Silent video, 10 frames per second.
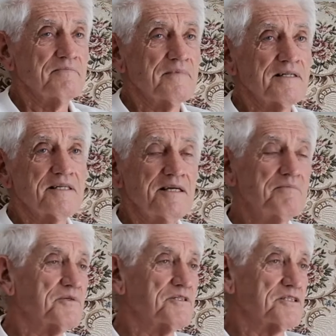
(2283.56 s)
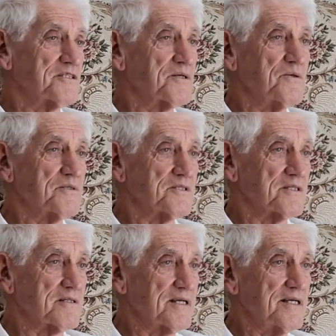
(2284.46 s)
And Kim was just a gorgeous
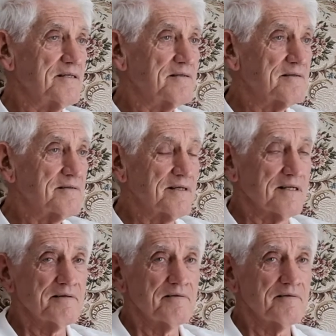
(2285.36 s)
little kid. You know.